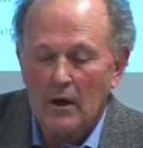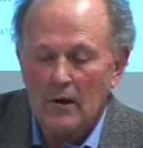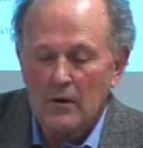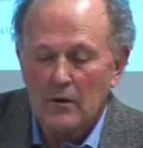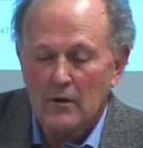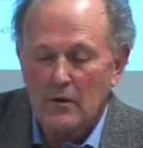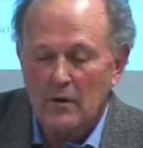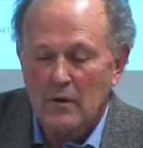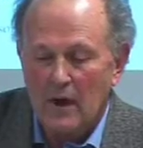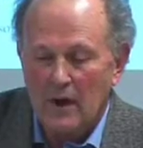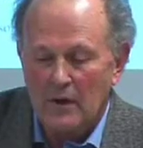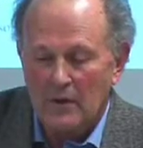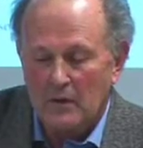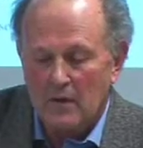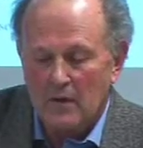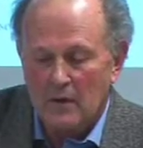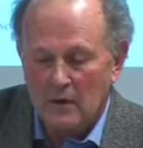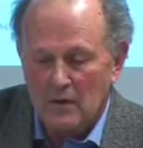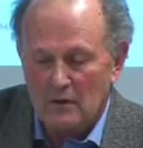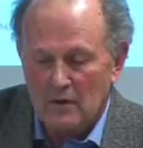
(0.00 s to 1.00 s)
you get
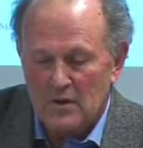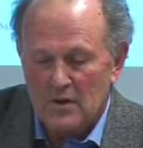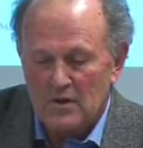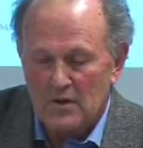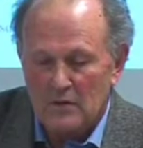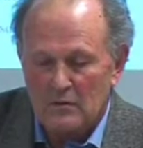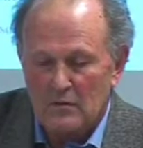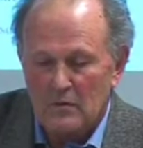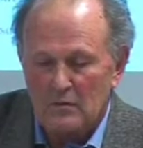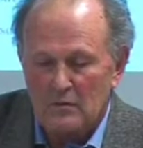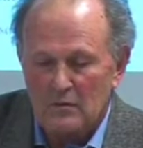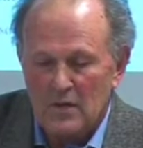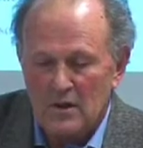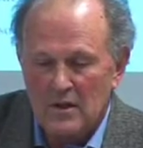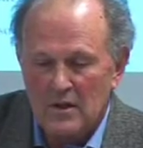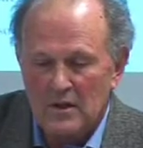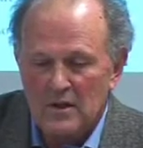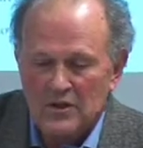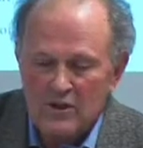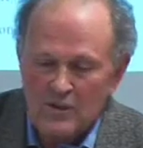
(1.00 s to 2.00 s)
the
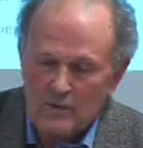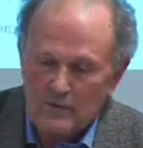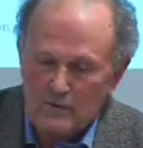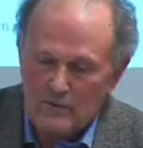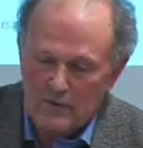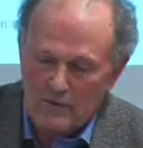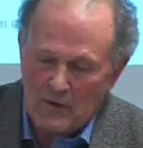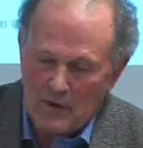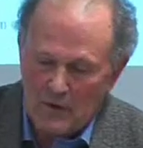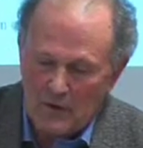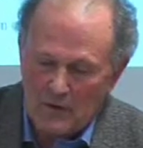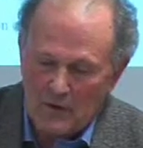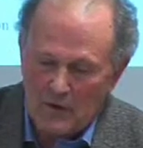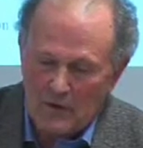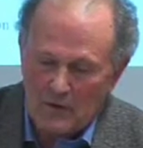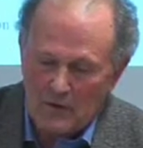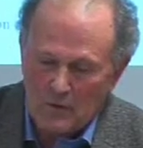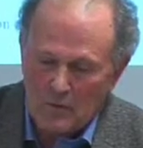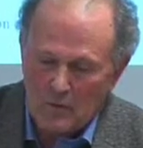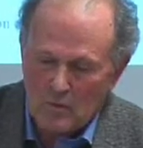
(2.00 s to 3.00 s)
release
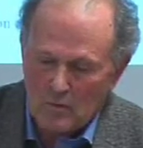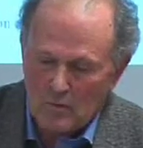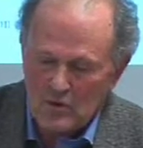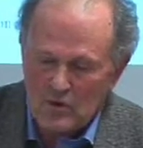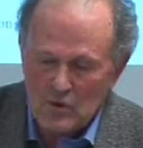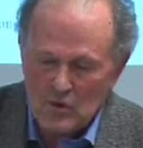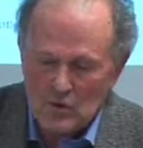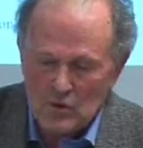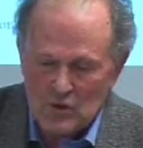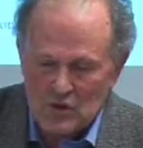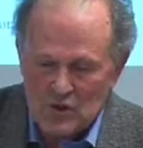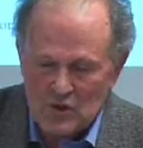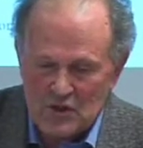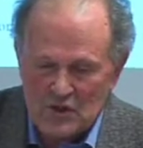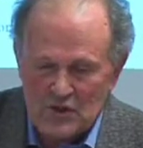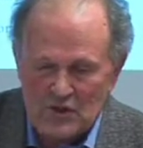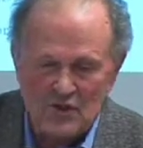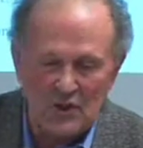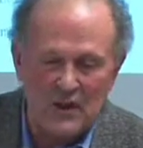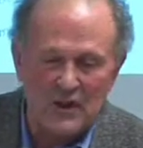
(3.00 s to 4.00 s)
of
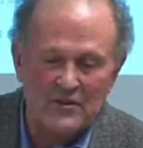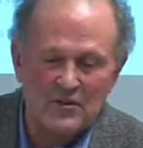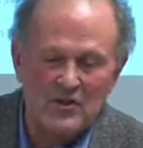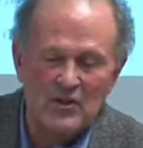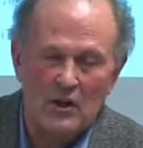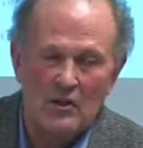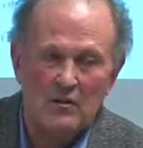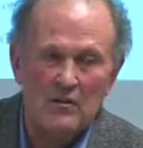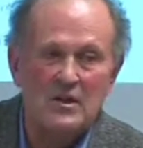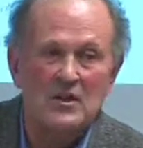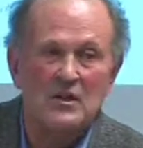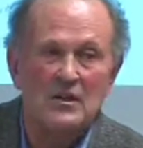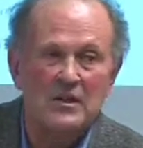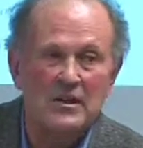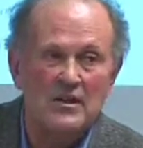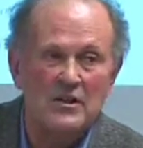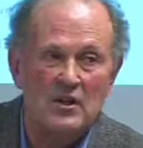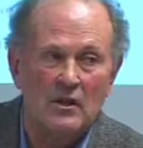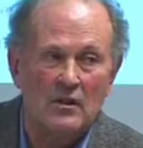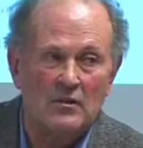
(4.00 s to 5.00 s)
resources, and so this
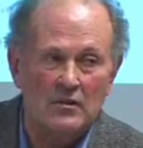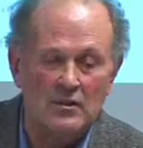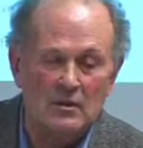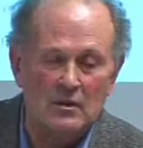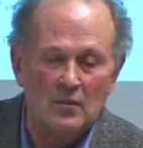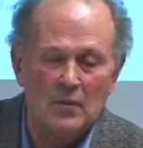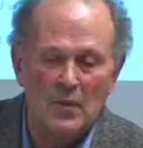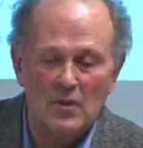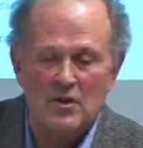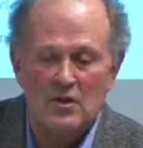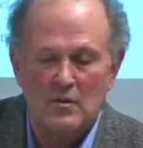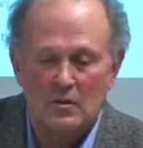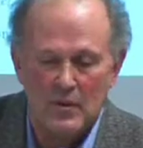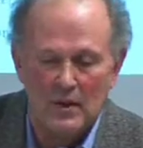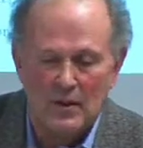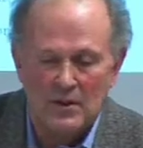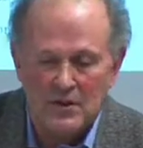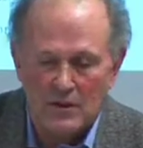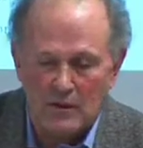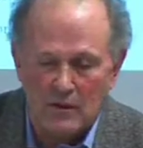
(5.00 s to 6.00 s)
leads on to the
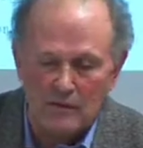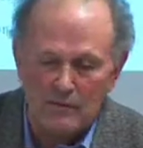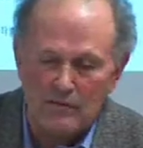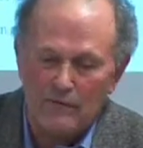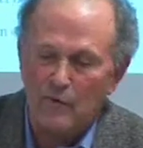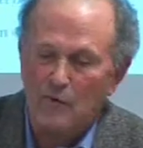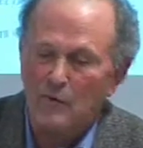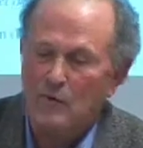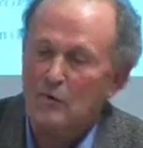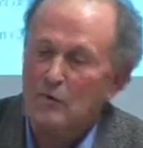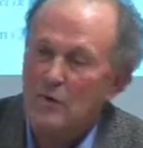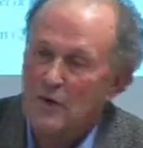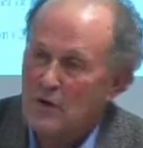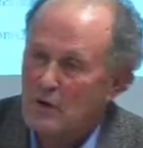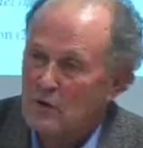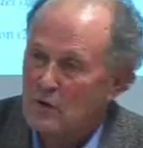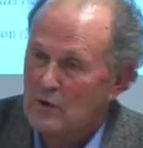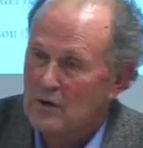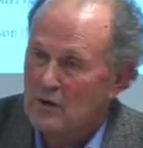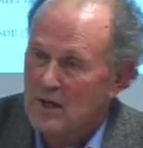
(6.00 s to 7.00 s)
possibility for
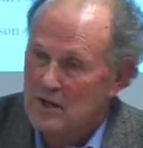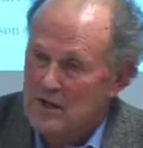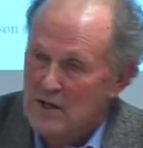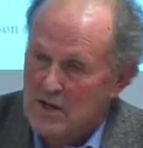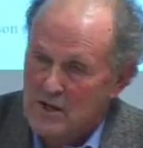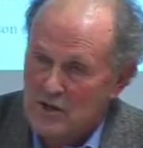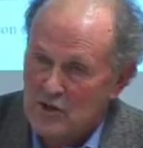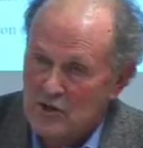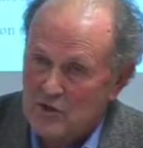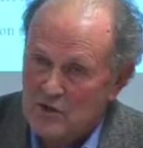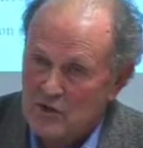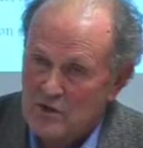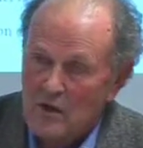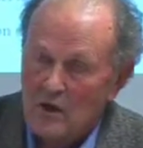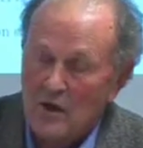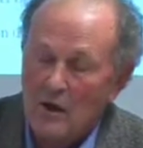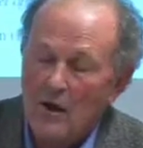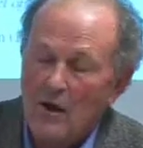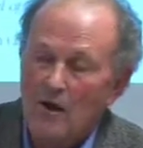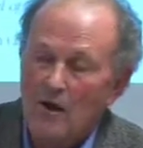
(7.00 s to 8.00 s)
reorganisation,
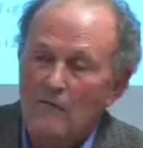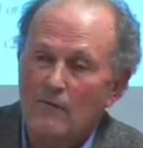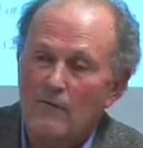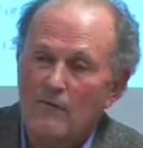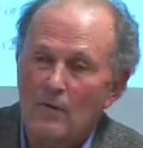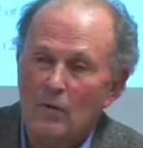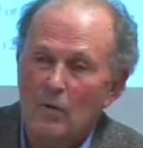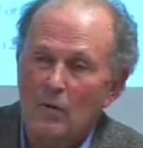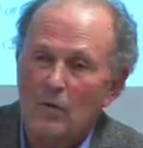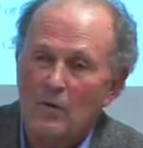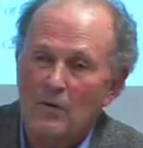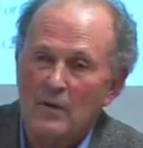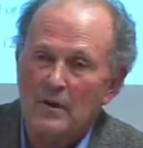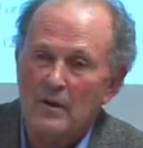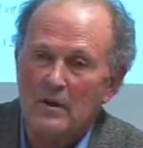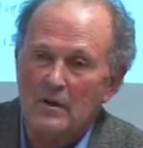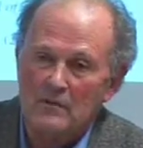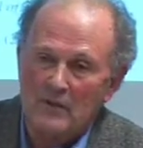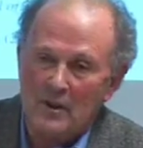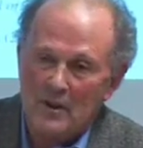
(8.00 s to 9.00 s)
for
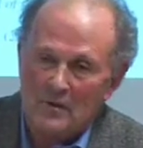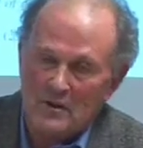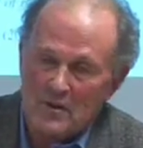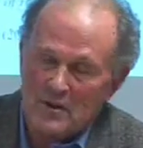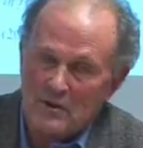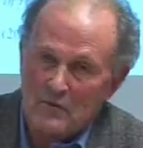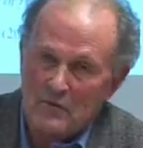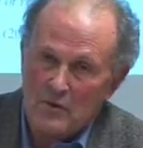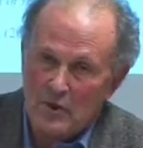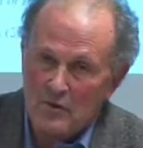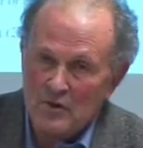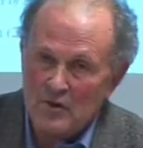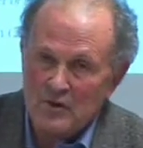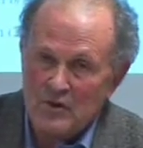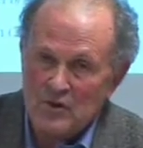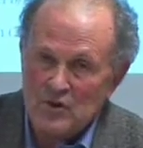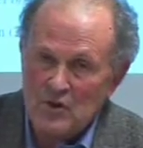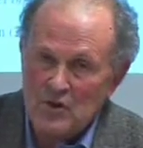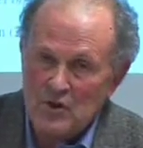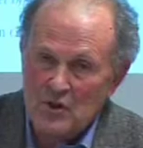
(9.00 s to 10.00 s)
the development of new
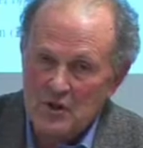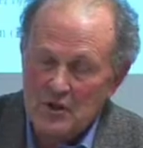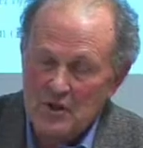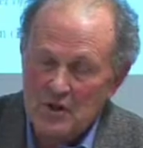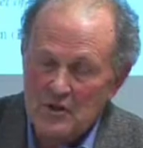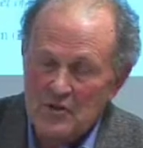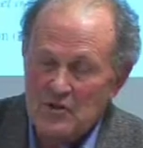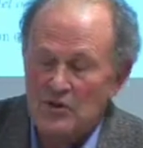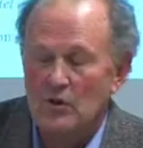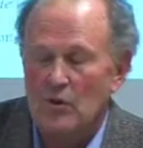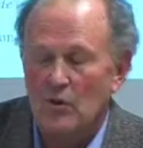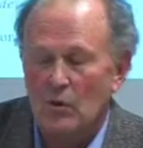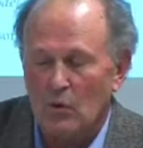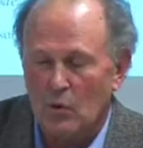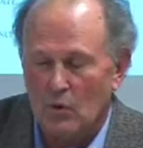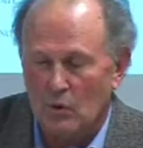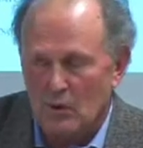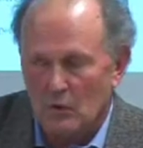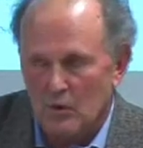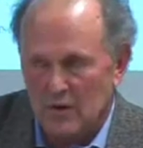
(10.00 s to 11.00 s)
industries,
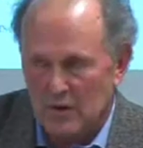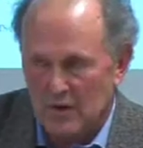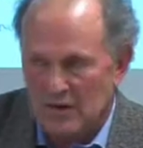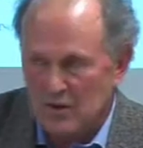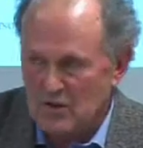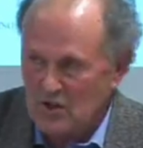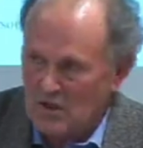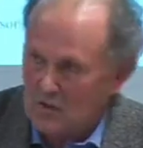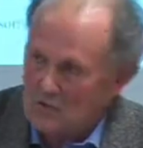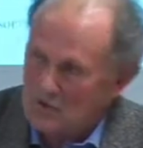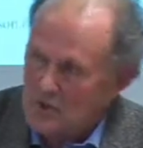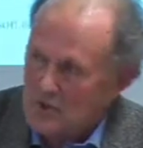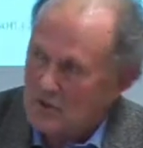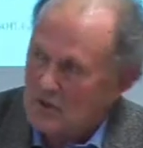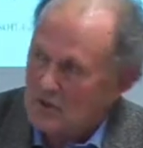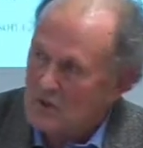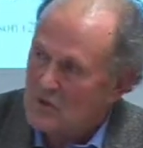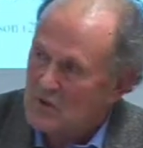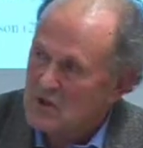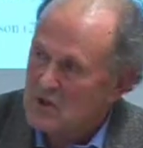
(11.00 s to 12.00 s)
or in some
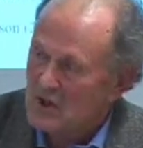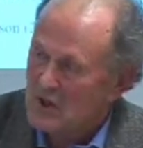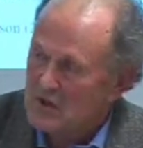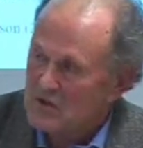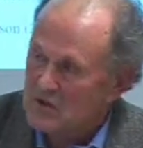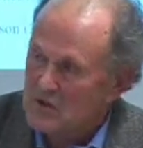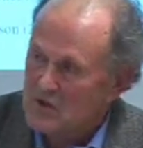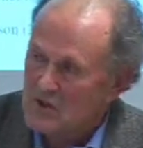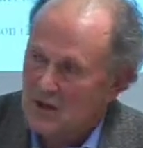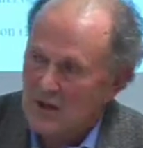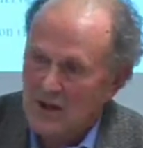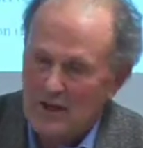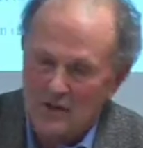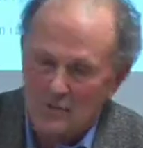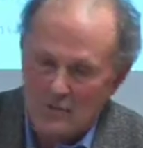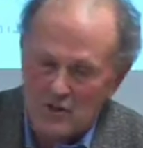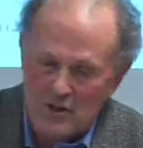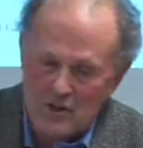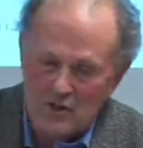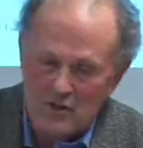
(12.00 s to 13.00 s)
circumstances the
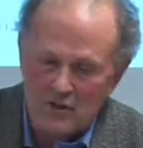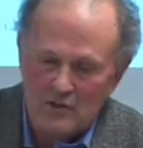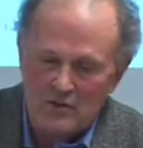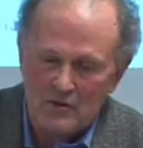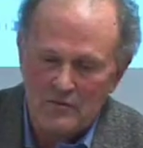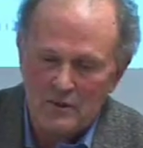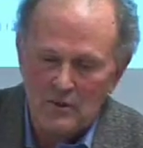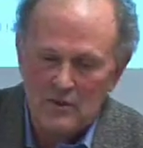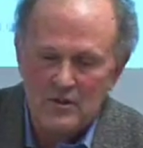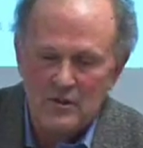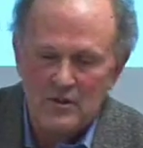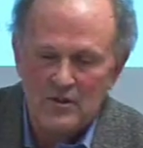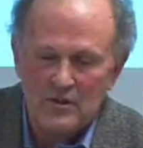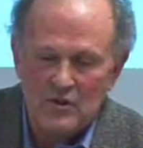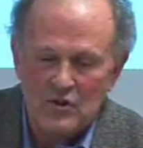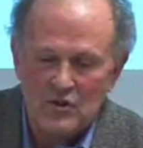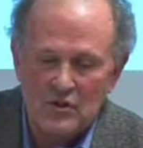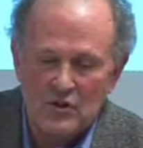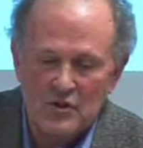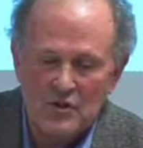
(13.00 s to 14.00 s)
adaptation of old
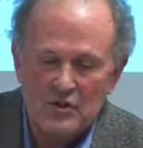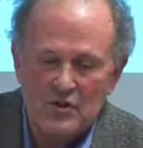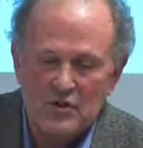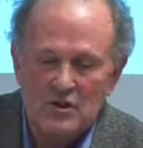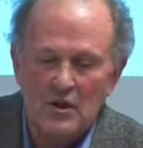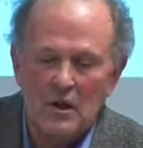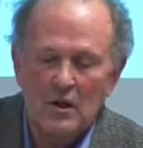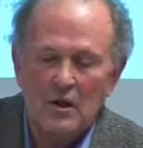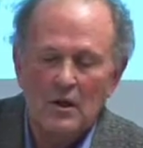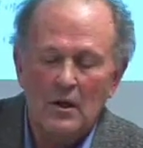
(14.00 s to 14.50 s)
industries,